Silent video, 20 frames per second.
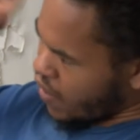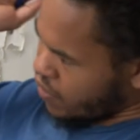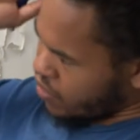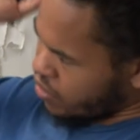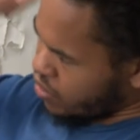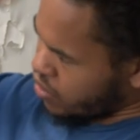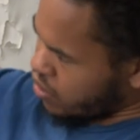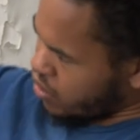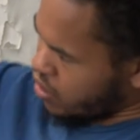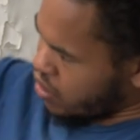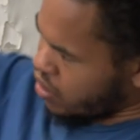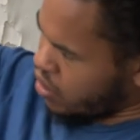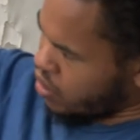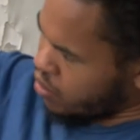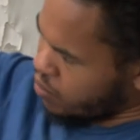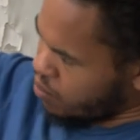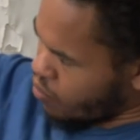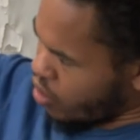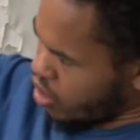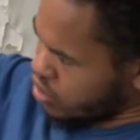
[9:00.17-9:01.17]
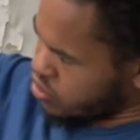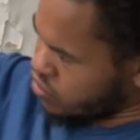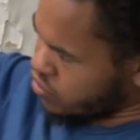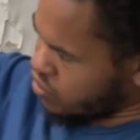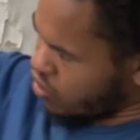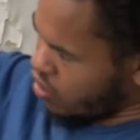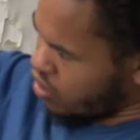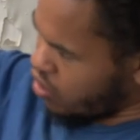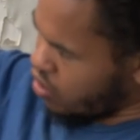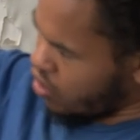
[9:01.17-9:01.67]
and the march
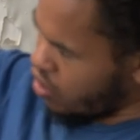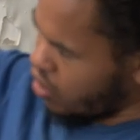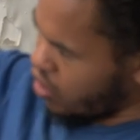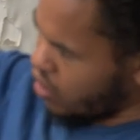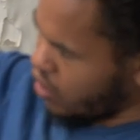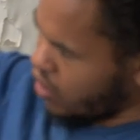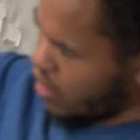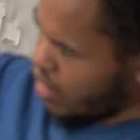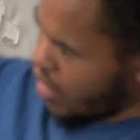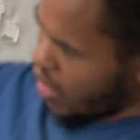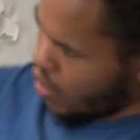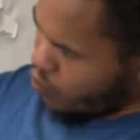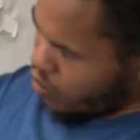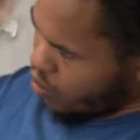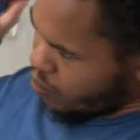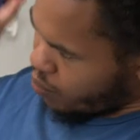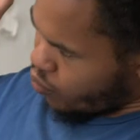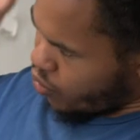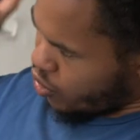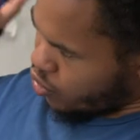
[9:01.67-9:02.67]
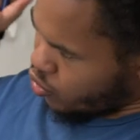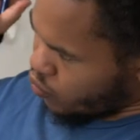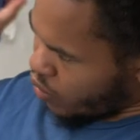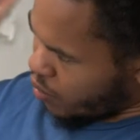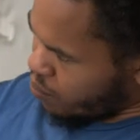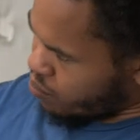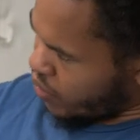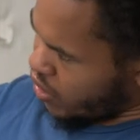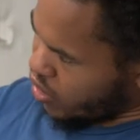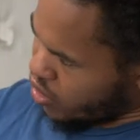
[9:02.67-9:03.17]
is going on, at what point do
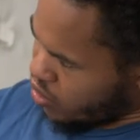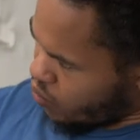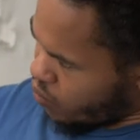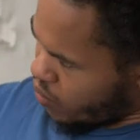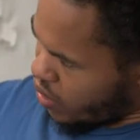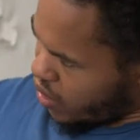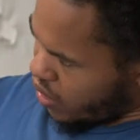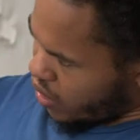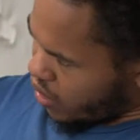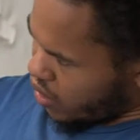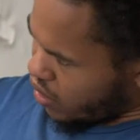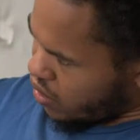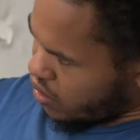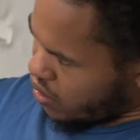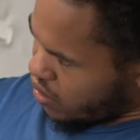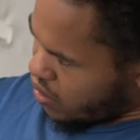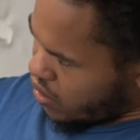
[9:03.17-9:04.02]
I break away